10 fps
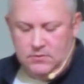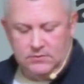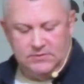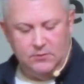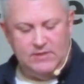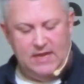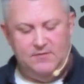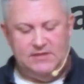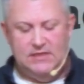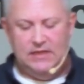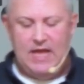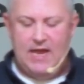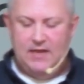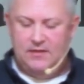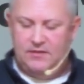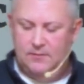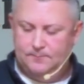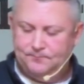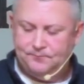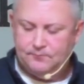so David's Goliath
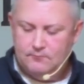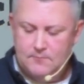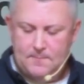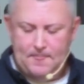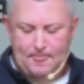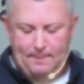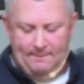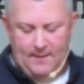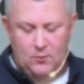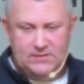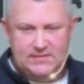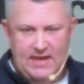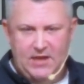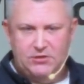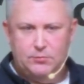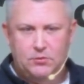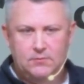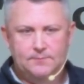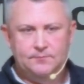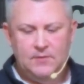was tangible.
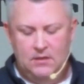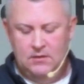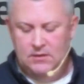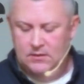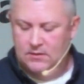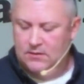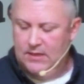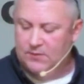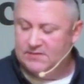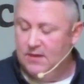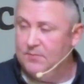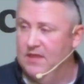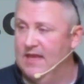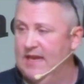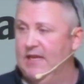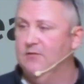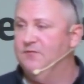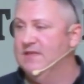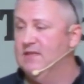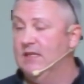It was something that he could
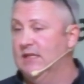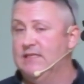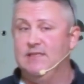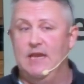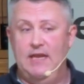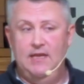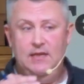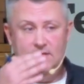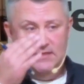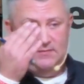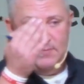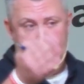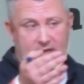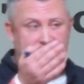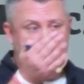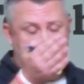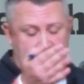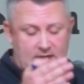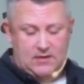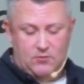physically see. This man is
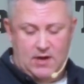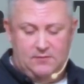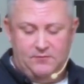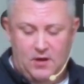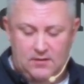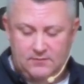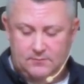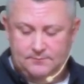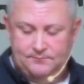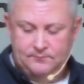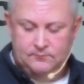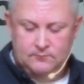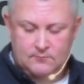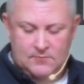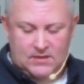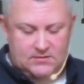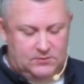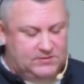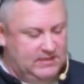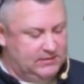standing right in front of him. So
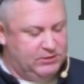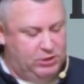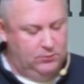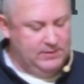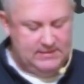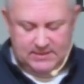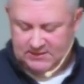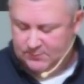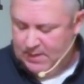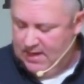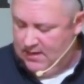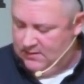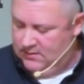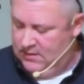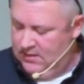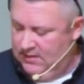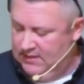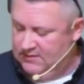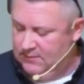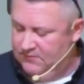six cubits and a span, in
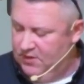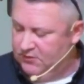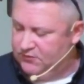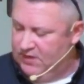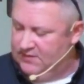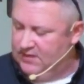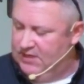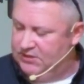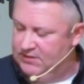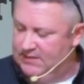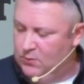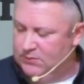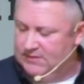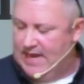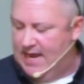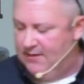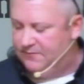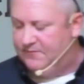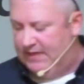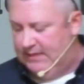some of y'all's translations, equals nine
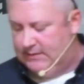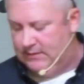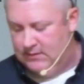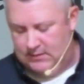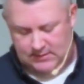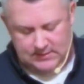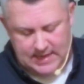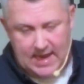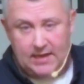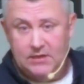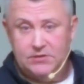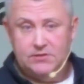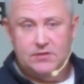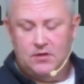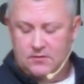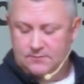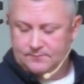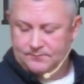feet, nine inches tall.